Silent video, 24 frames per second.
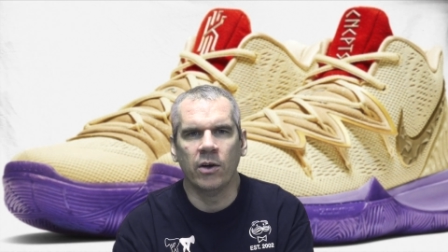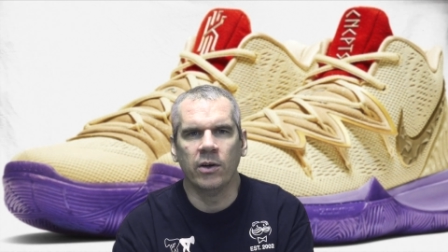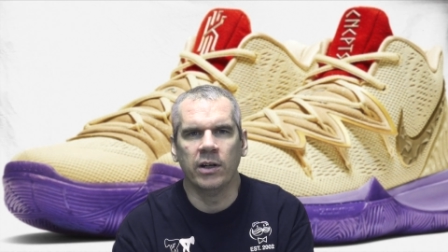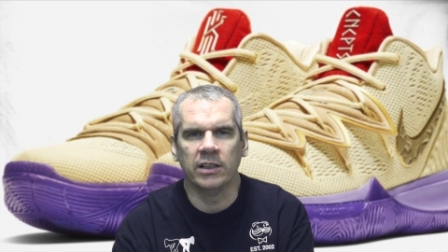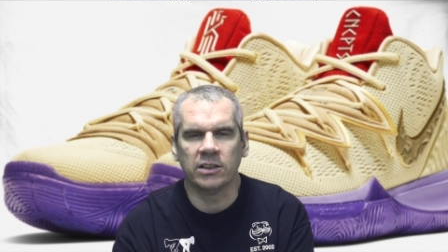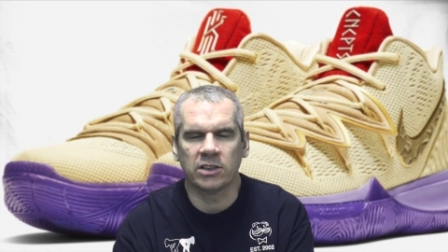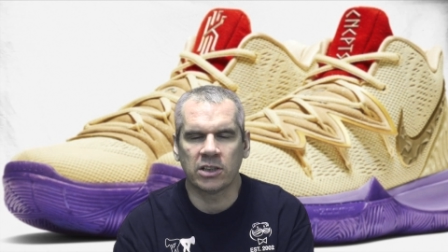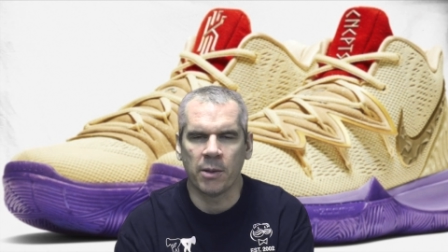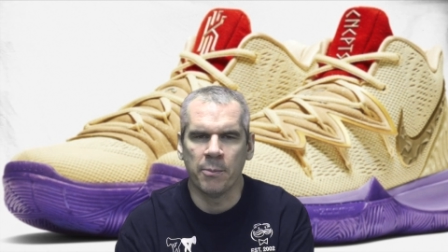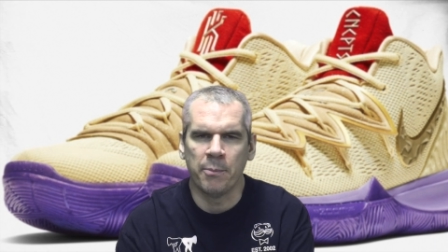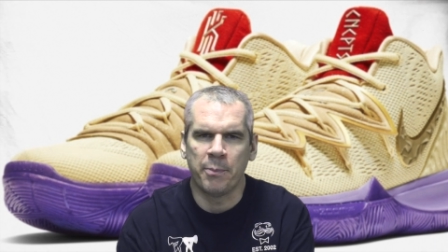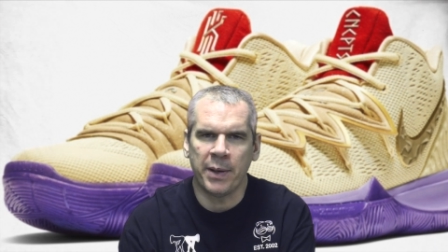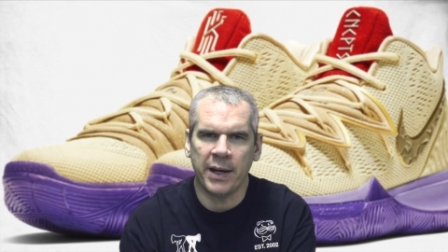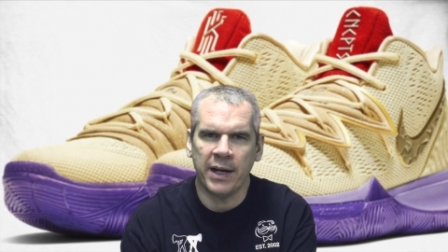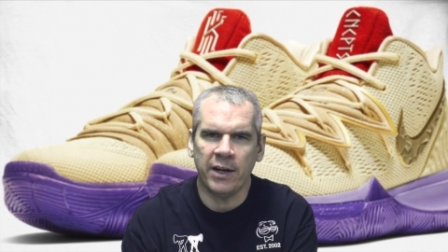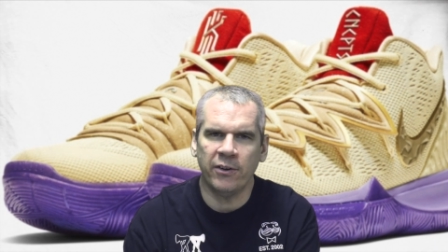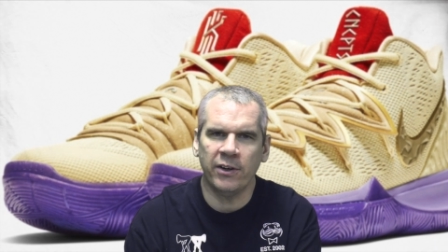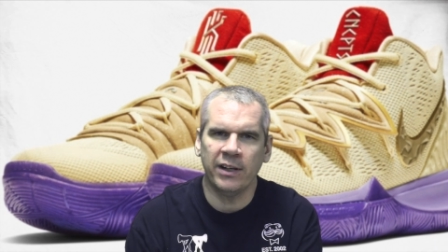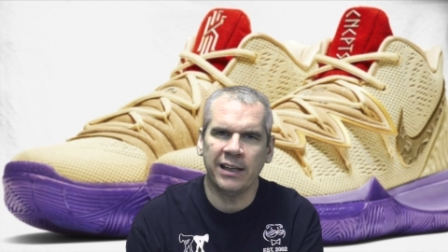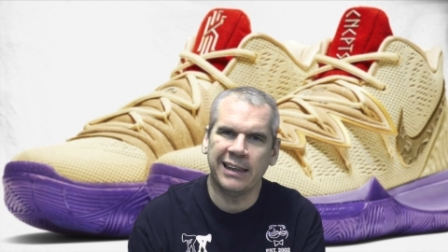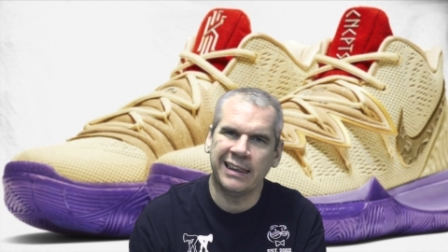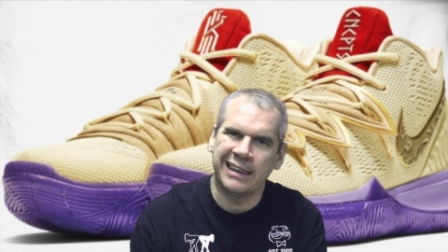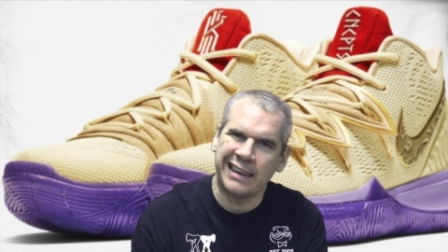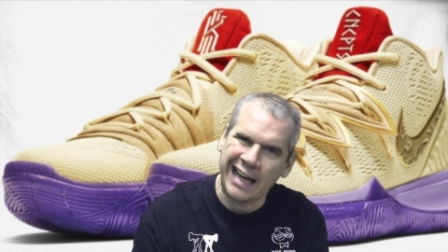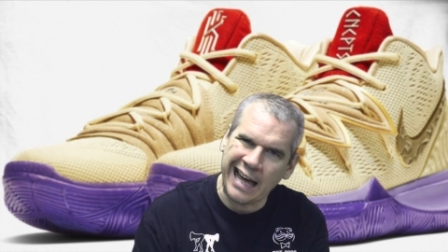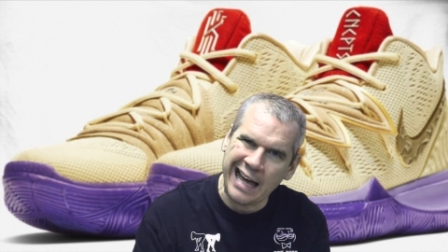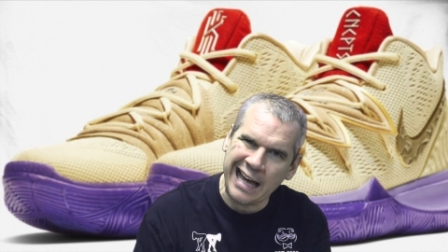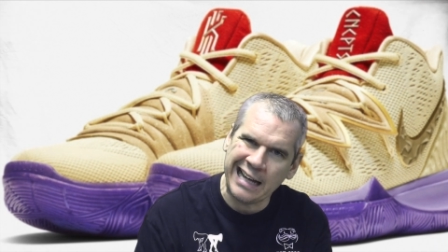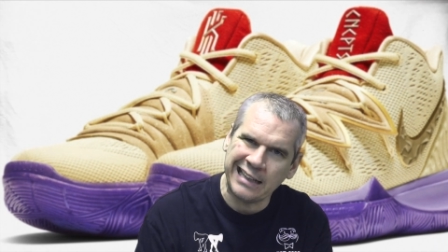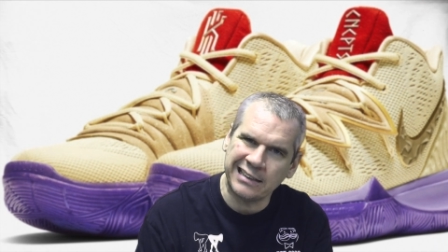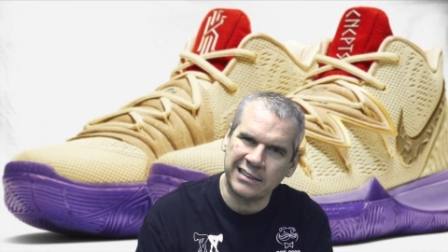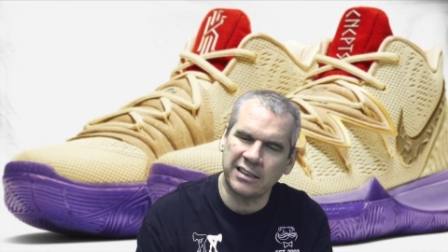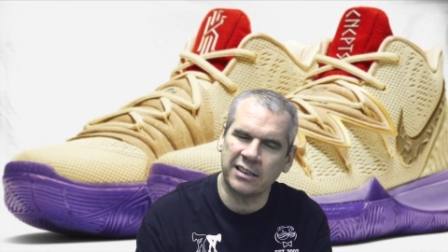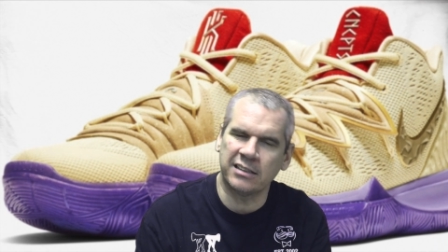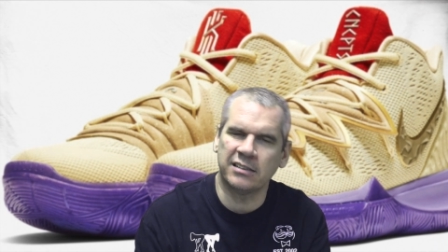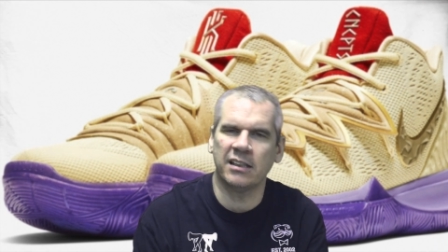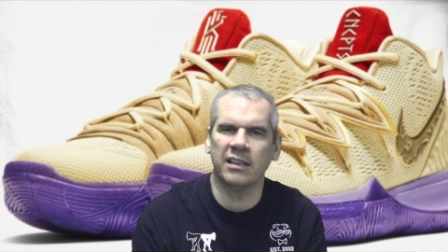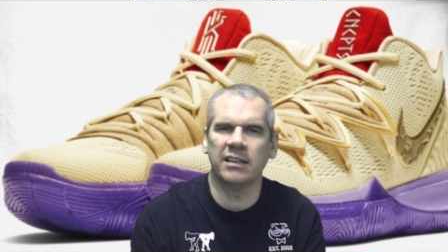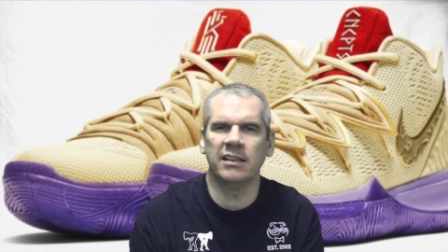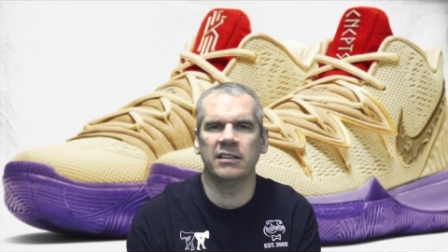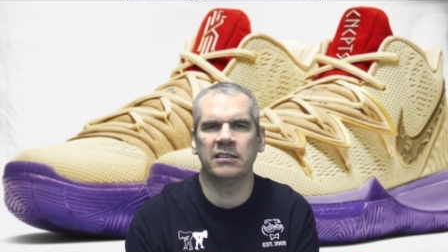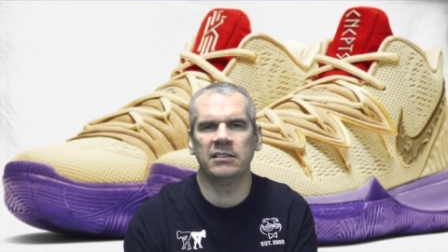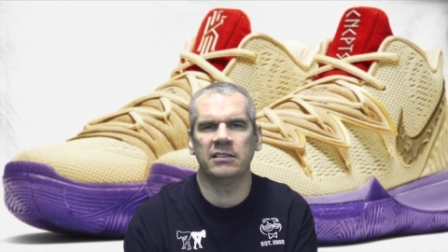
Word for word: And it's comparing that to the